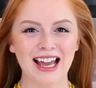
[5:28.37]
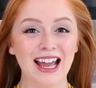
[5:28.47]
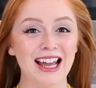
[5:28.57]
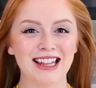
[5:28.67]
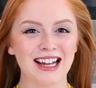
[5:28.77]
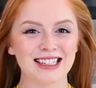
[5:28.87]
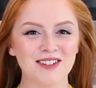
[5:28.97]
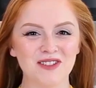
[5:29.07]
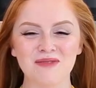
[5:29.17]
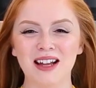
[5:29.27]
And that's
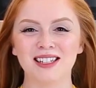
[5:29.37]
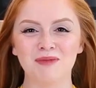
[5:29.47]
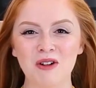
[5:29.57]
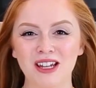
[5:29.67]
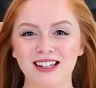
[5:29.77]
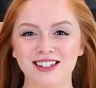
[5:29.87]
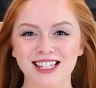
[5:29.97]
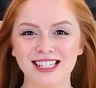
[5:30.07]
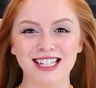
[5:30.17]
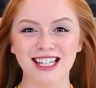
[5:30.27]
it for my smoky and
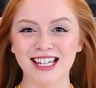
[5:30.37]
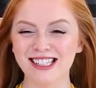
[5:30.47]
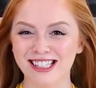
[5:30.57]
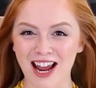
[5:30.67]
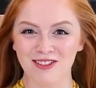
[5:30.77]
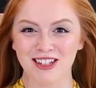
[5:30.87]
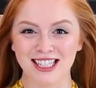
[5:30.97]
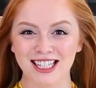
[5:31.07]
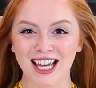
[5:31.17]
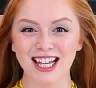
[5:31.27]
cheesy quiche. Time to
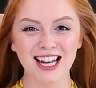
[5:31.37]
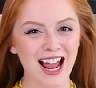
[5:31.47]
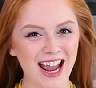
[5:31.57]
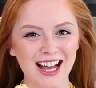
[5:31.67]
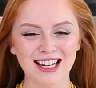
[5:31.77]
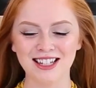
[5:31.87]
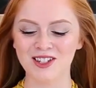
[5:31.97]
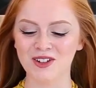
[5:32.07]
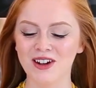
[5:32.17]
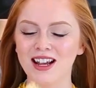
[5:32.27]
dig in and
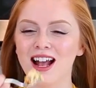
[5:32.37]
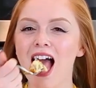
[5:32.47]
enjoy.